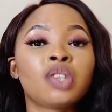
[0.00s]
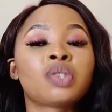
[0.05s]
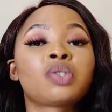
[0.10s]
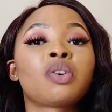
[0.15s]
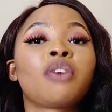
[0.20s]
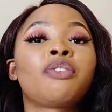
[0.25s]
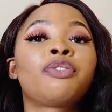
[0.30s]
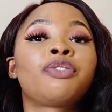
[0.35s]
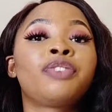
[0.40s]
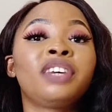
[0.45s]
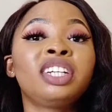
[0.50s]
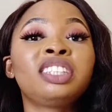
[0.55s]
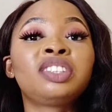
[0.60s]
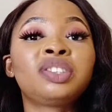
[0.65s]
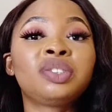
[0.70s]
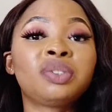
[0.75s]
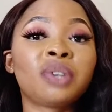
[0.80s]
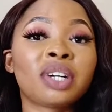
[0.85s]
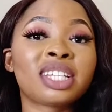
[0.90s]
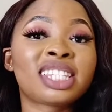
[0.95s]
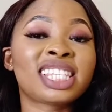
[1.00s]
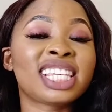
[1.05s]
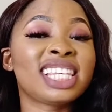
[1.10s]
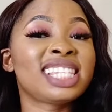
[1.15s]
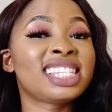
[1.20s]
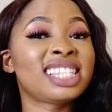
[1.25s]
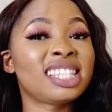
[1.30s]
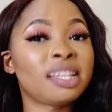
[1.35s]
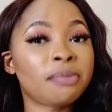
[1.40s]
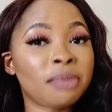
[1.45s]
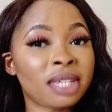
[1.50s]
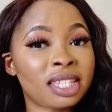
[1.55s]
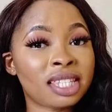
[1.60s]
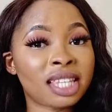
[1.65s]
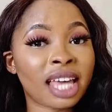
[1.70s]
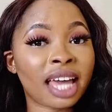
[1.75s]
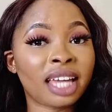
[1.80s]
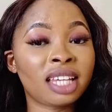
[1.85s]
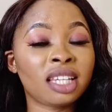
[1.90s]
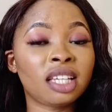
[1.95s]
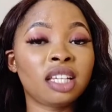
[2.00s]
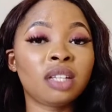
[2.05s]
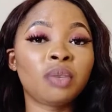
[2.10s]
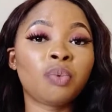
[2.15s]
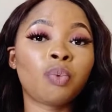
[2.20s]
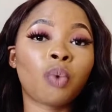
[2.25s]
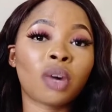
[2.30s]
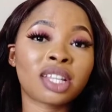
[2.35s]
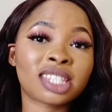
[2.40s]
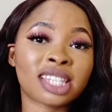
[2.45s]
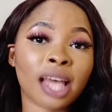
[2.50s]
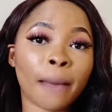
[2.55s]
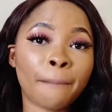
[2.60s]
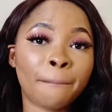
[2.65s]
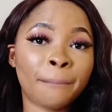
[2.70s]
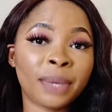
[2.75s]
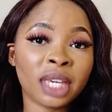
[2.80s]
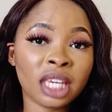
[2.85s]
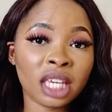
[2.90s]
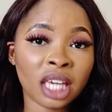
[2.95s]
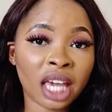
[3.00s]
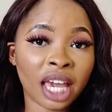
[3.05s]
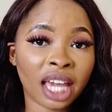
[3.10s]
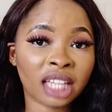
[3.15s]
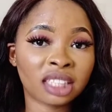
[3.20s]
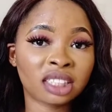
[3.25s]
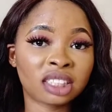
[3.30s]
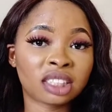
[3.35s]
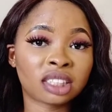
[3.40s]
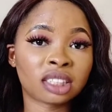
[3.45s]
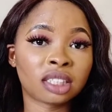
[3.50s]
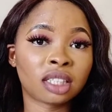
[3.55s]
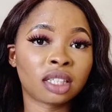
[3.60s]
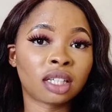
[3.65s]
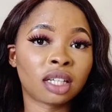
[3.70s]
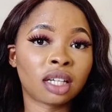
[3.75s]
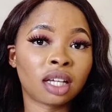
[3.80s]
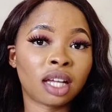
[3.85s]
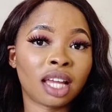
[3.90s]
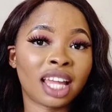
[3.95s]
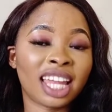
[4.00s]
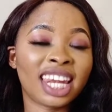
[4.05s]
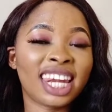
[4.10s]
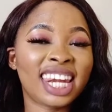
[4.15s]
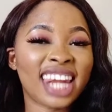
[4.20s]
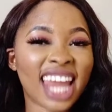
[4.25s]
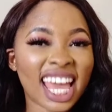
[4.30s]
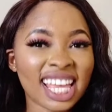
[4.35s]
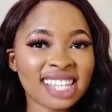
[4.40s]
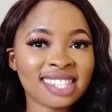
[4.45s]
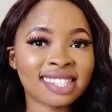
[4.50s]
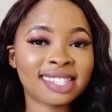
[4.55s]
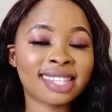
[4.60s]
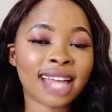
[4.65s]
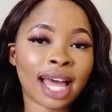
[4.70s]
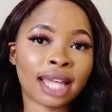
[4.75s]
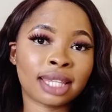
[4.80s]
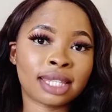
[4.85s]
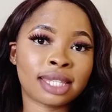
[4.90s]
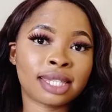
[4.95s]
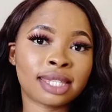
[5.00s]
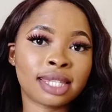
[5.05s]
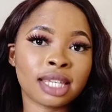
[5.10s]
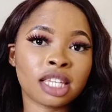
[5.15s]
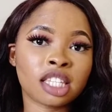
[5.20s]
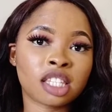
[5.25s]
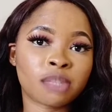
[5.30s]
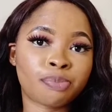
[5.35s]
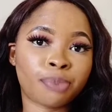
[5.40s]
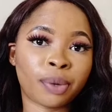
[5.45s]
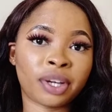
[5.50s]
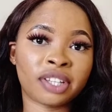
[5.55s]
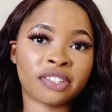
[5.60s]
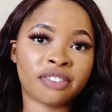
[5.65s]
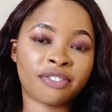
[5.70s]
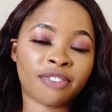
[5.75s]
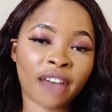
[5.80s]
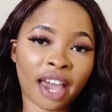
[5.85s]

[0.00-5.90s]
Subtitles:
So fish growth is limited in water pH less than 6.5,